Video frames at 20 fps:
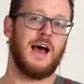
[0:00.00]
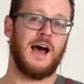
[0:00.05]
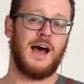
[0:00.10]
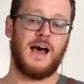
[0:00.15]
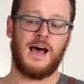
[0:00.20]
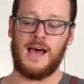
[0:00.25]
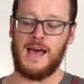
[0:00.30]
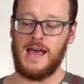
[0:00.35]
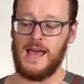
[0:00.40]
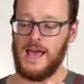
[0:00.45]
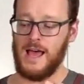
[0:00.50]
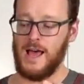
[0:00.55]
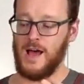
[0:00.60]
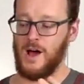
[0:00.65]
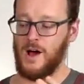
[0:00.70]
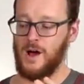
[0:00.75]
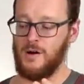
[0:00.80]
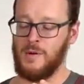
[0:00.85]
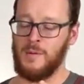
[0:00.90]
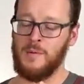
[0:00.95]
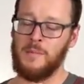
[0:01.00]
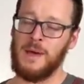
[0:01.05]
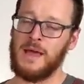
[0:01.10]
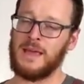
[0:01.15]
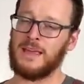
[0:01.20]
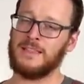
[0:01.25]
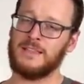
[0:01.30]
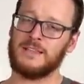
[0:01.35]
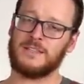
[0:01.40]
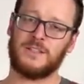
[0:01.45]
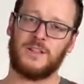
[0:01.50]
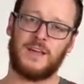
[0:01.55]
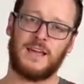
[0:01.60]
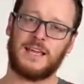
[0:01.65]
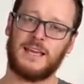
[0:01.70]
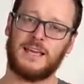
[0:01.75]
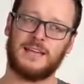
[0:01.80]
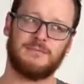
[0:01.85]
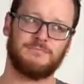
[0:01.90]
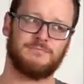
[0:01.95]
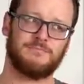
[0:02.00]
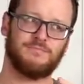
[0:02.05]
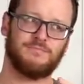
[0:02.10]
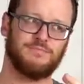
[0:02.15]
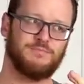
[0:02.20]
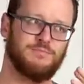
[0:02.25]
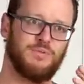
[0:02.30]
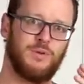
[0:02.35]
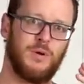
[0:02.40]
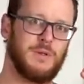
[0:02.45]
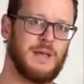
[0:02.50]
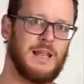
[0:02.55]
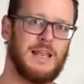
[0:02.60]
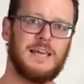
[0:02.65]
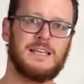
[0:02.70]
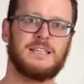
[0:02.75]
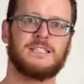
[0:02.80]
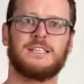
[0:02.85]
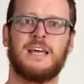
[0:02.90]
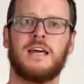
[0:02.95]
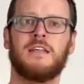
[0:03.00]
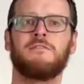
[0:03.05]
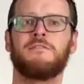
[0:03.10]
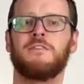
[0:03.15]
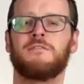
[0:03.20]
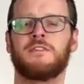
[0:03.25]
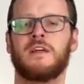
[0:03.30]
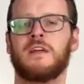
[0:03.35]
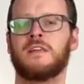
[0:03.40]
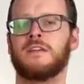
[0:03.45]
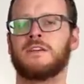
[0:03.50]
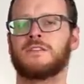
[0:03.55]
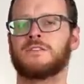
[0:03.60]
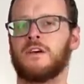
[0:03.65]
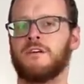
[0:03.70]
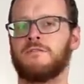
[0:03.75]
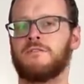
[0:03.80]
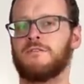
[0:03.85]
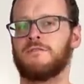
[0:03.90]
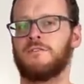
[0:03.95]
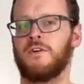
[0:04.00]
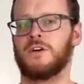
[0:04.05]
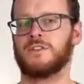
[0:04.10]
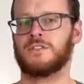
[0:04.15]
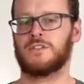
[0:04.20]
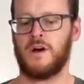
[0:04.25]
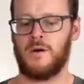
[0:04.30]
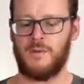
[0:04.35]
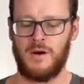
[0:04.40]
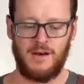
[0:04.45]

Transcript: Uh, I remember making this like probably at least 10 to 15 years ago for the first time.